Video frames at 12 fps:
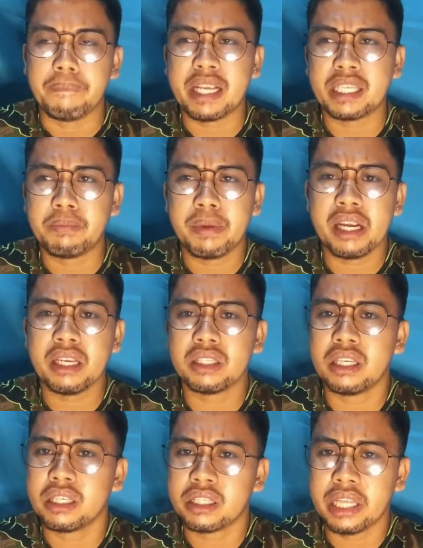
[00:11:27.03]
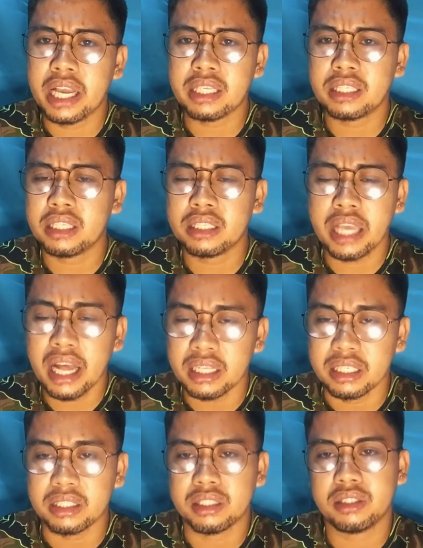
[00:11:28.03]
experience these things, then tell
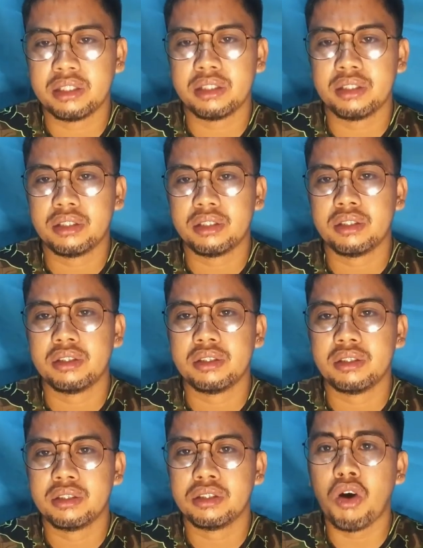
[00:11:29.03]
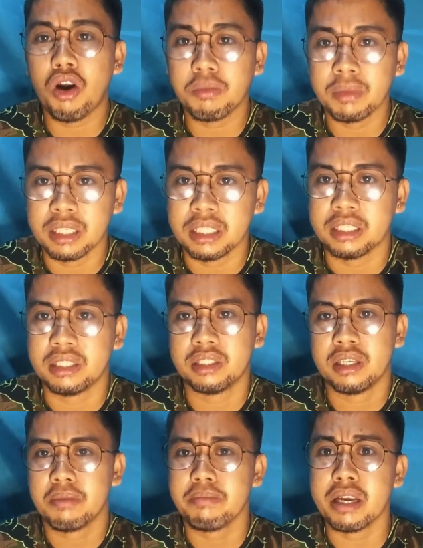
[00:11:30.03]
it normally.
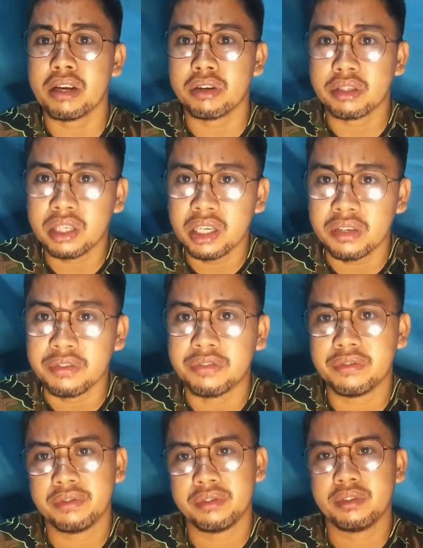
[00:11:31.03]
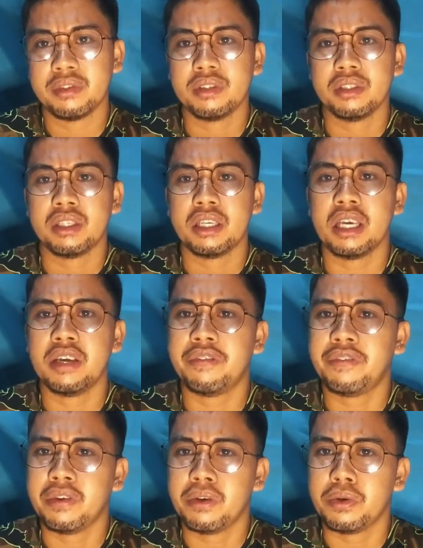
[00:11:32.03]
Be yourself.
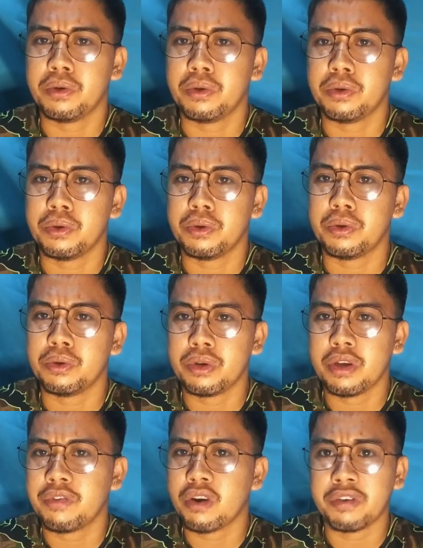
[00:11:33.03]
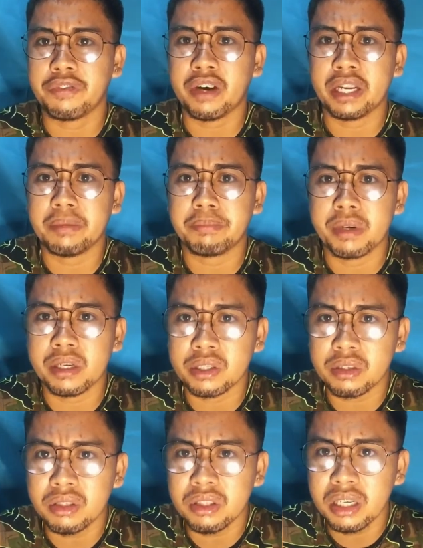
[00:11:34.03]
If you're a funny
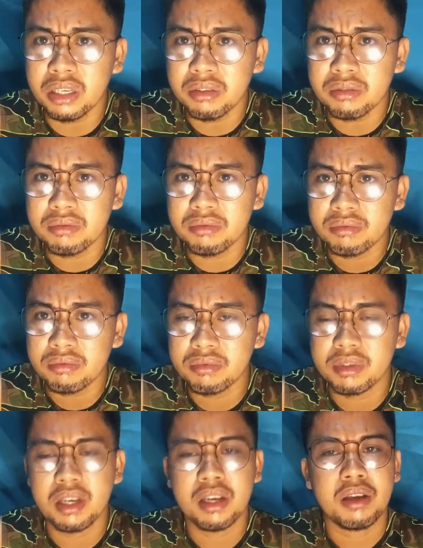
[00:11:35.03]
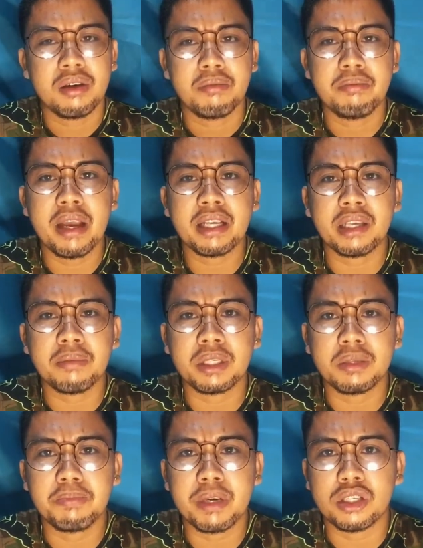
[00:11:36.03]
person, then make some
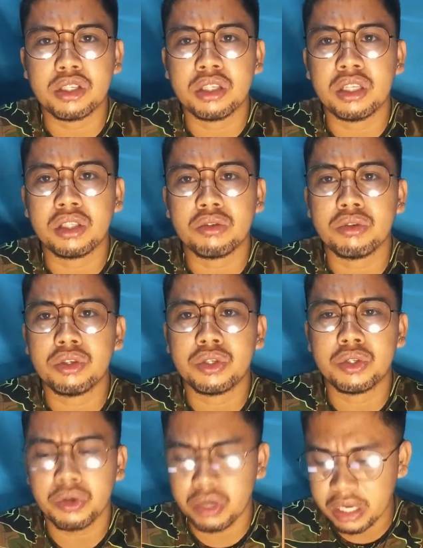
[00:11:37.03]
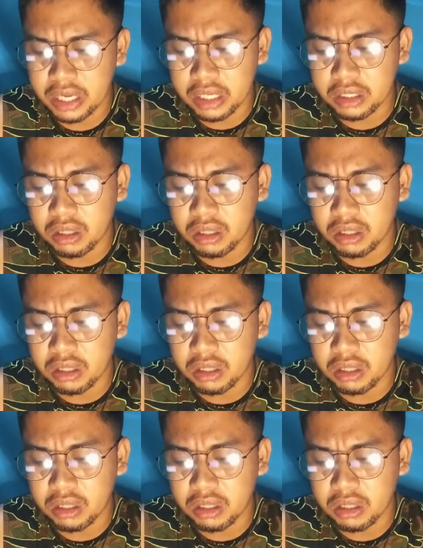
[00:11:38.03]
speech that could surely